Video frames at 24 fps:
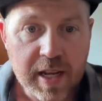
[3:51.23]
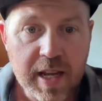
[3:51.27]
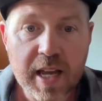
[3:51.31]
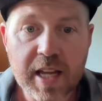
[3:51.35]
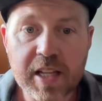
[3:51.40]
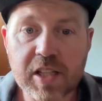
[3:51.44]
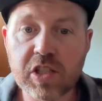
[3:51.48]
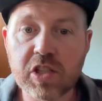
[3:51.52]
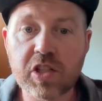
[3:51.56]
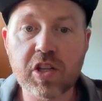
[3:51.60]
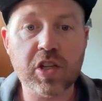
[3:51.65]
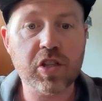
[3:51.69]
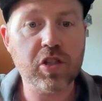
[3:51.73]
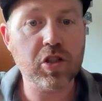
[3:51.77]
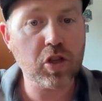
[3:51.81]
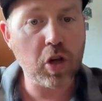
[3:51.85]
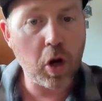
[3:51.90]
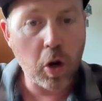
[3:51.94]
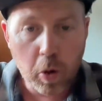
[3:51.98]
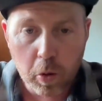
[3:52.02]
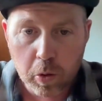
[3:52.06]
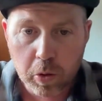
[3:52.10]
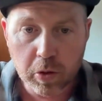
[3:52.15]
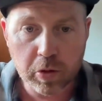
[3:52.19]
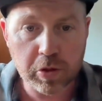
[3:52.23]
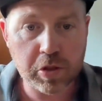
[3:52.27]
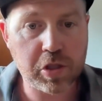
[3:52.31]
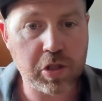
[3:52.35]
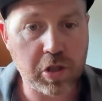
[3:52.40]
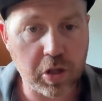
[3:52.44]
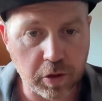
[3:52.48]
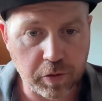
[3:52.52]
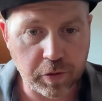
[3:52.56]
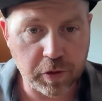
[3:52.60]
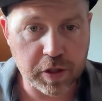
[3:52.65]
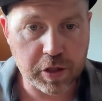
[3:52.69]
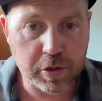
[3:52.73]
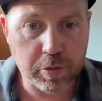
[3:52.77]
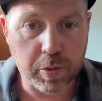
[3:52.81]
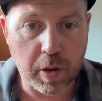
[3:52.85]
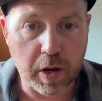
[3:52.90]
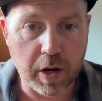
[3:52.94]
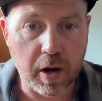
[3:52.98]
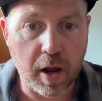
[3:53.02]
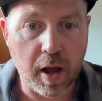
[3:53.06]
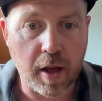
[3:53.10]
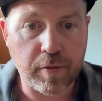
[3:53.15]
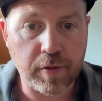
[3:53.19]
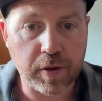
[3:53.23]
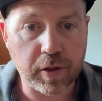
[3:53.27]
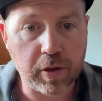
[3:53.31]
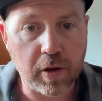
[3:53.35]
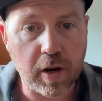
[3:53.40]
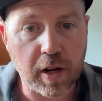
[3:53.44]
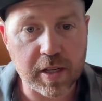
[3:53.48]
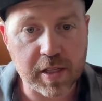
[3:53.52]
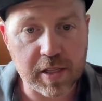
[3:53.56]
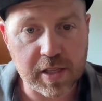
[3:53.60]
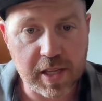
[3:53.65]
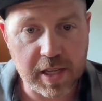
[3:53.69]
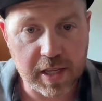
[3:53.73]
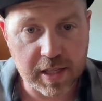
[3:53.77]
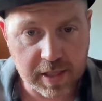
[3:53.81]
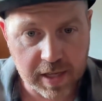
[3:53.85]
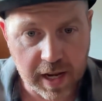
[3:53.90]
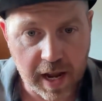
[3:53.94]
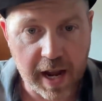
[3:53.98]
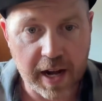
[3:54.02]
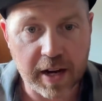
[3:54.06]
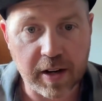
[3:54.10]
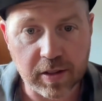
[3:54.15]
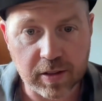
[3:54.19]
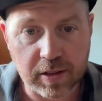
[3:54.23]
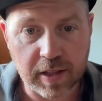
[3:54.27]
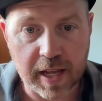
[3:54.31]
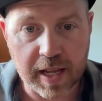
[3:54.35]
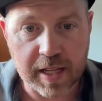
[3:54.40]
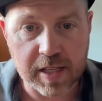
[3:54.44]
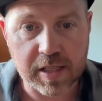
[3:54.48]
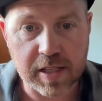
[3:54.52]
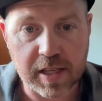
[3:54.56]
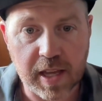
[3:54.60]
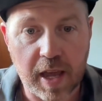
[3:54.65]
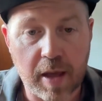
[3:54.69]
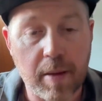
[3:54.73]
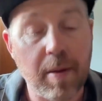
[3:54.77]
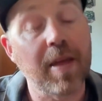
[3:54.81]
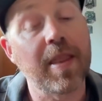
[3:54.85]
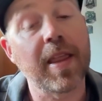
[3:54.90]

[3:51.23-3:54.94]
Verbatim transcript: It's just total surface runoff across the entire landscape.